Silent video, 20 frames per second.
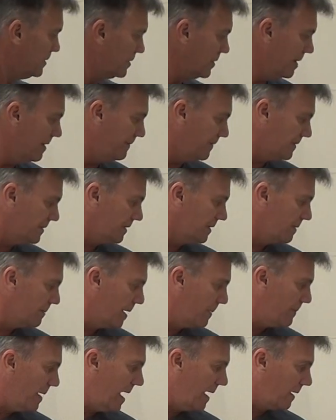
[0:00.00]
sorry for turning
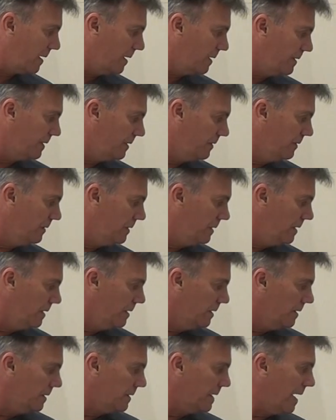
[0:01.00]
my back on you.
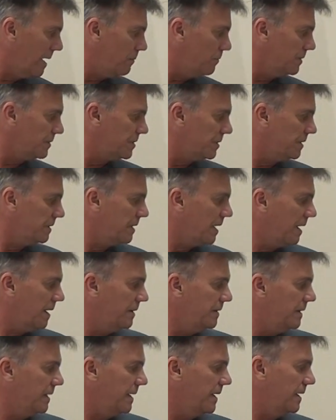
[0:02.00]
Now we'll turn
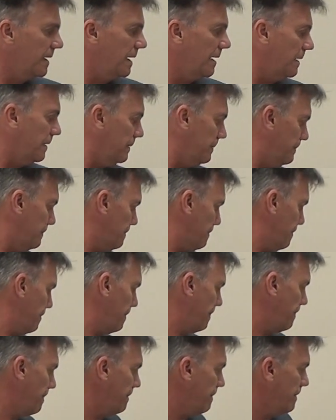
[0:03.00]
on the
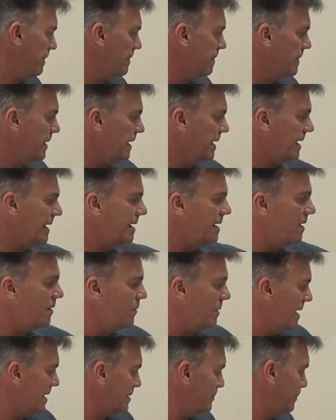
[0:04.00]

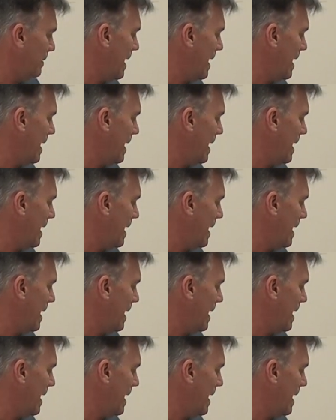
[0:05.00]
EOS